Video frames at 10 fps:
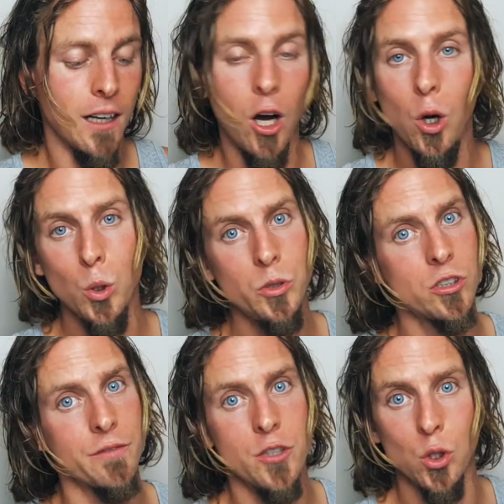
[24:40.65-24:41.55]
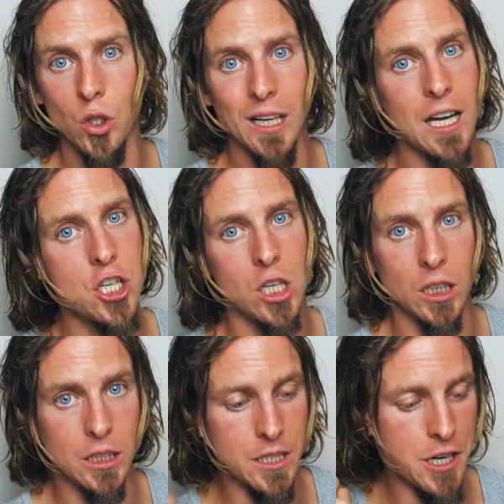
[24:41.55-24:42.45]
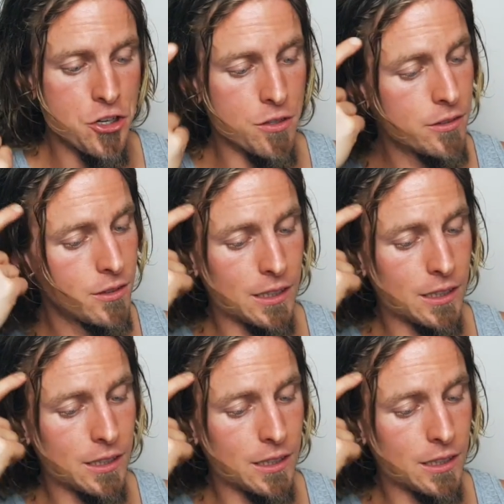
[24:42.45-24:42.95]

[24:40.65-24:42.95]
a host of neurological conditions,